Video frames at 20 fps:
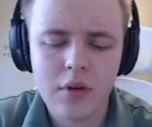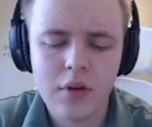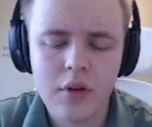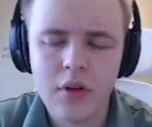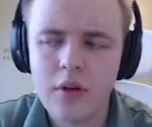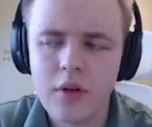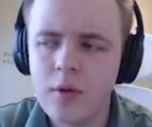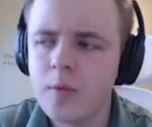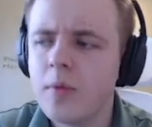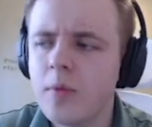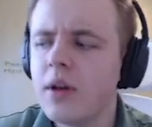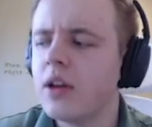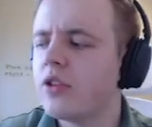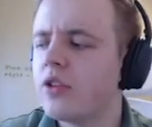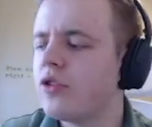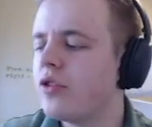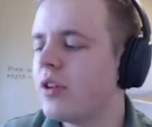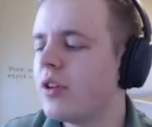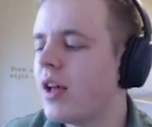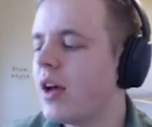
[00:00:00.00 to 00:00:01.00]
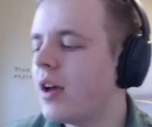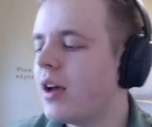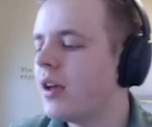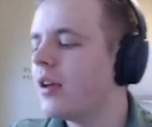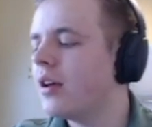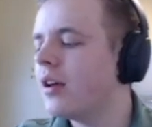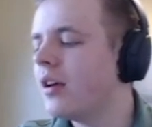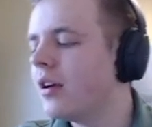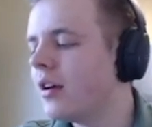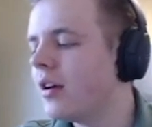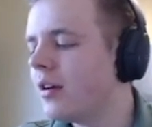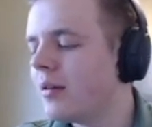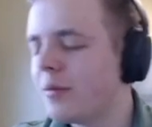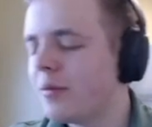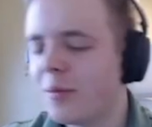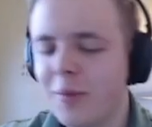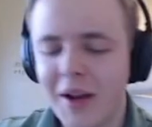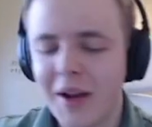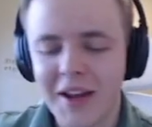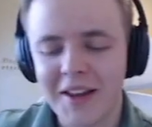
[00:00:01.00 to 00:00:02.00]
It's July.
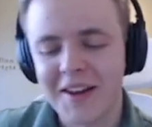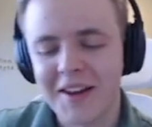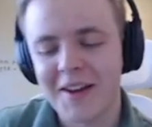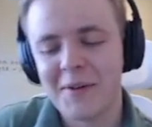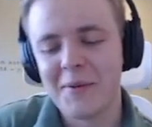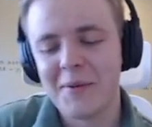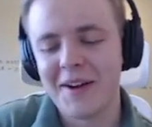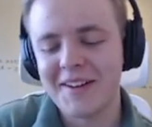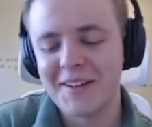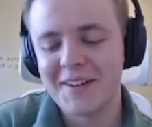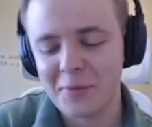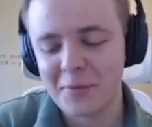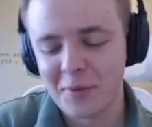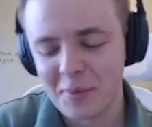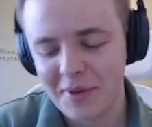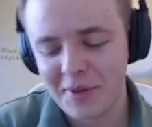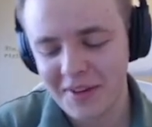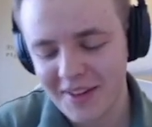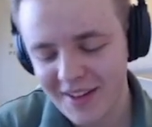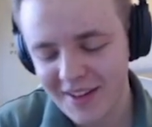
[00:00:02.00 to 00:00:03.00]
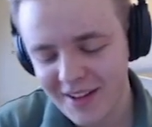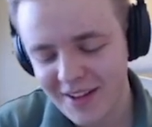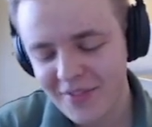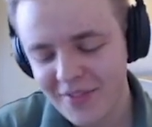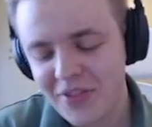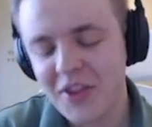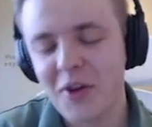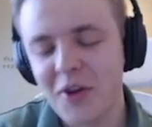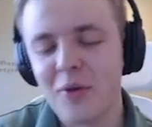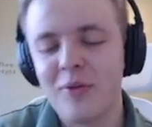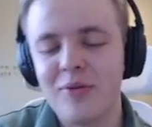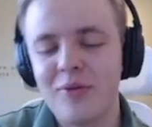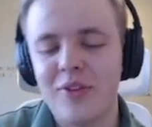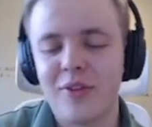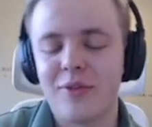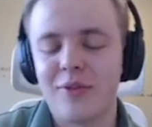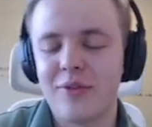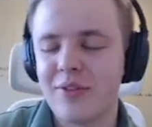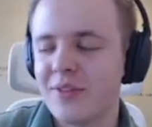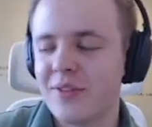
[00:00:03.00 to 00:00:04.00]
Wait, this would be no
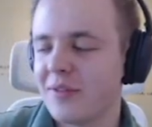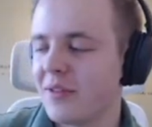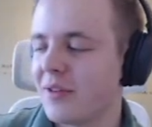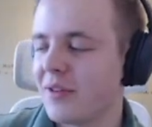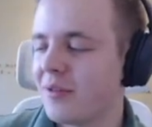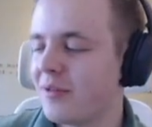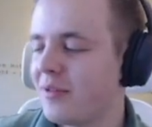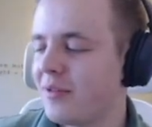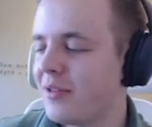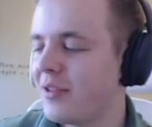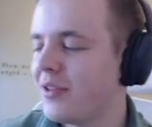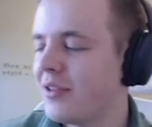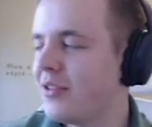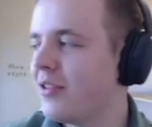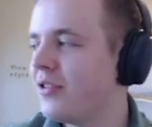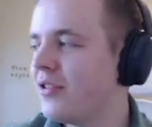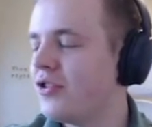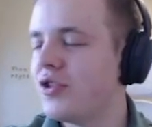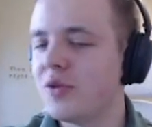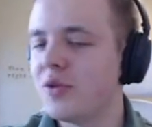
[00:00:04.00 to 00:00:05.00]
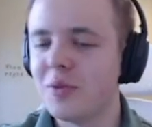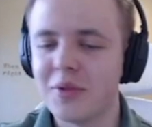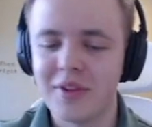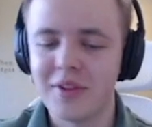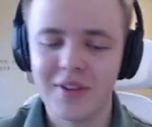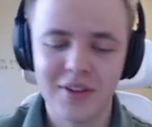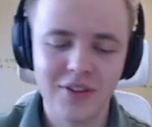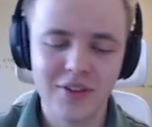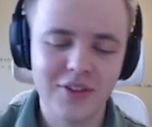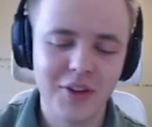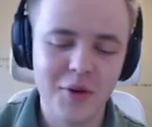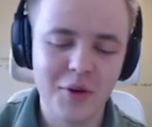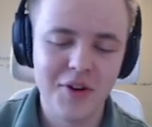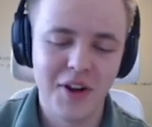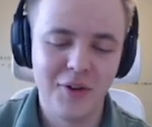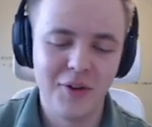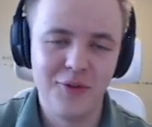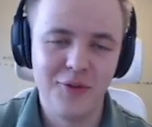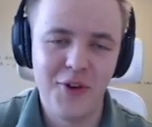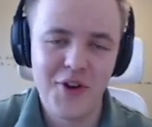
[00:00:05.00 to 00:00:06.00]
5th of June, so
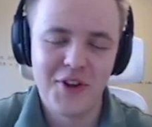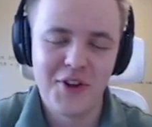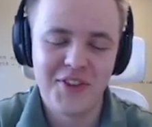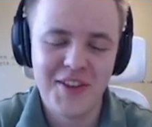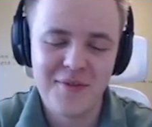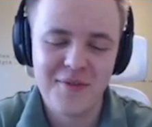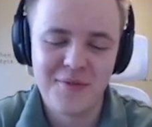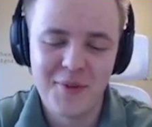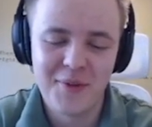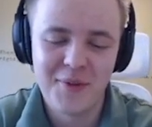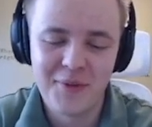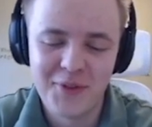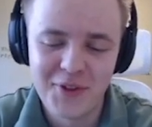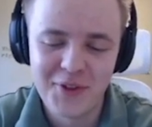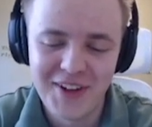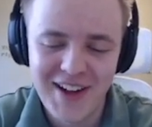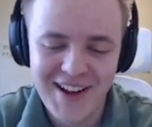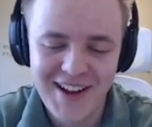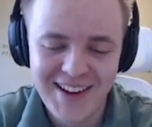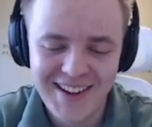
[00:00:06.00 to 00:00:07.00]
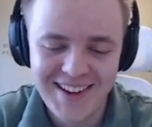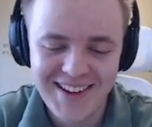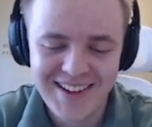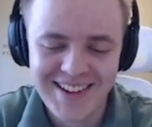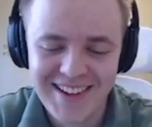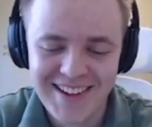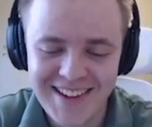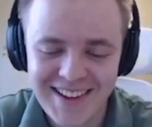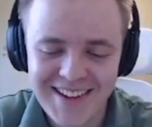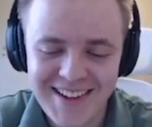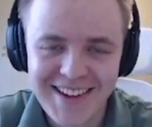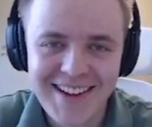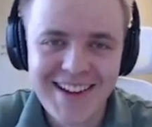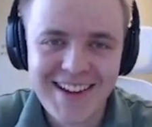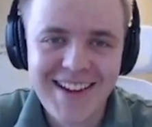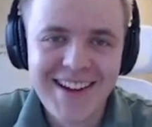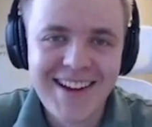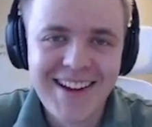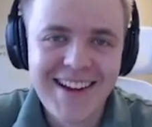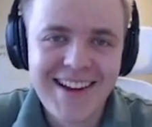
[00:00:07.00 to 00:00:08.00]
not 13th of July.
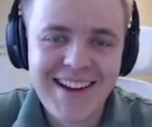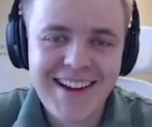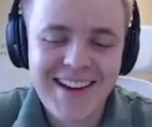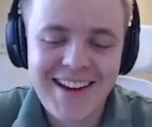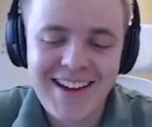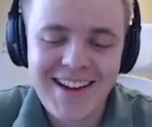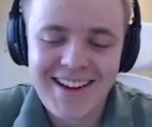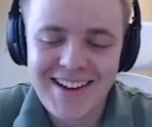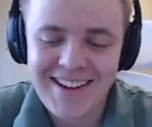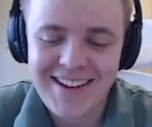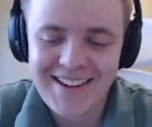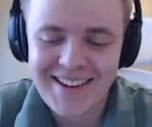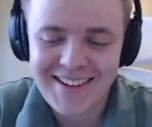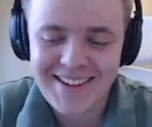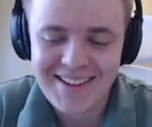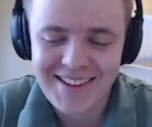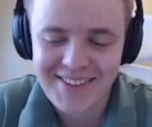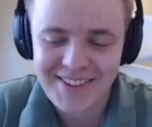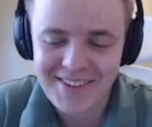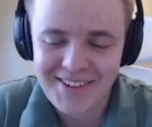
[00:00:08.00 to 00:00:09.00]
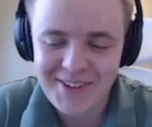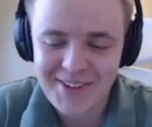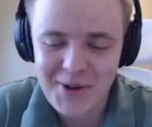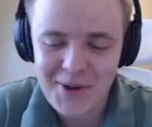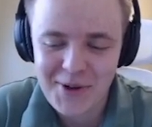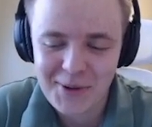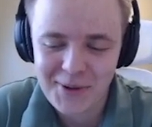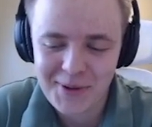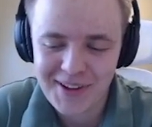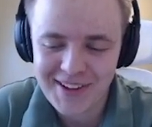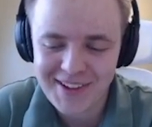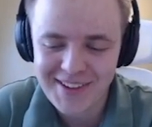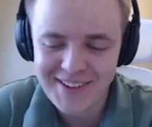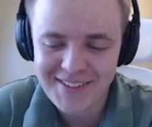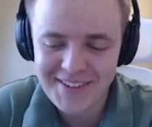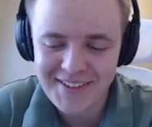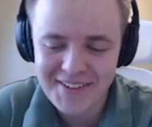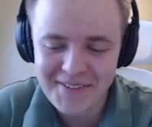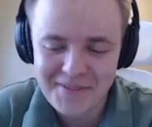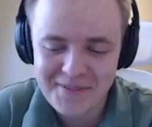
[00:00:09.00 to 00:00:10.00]
Ah, not too.
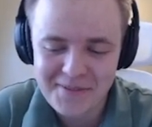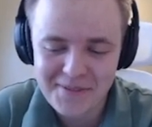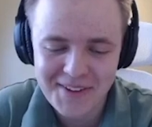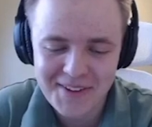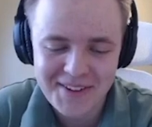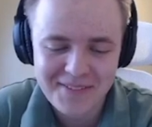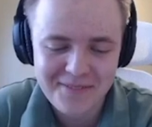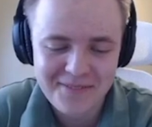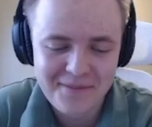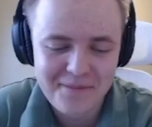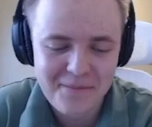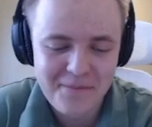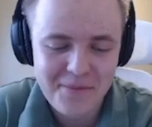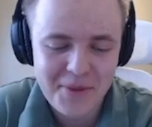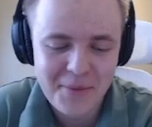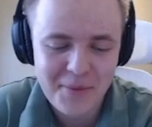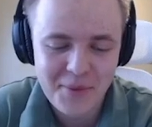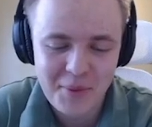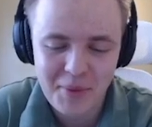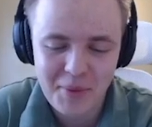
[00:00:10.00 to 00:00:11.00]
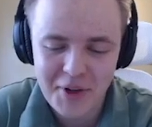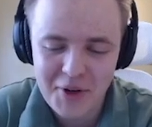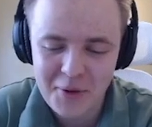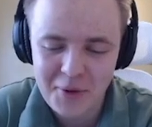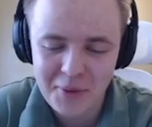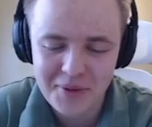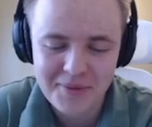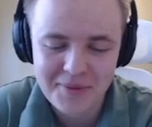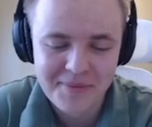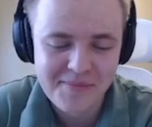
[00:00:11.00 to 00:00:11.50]
Alright, well, would have been cool.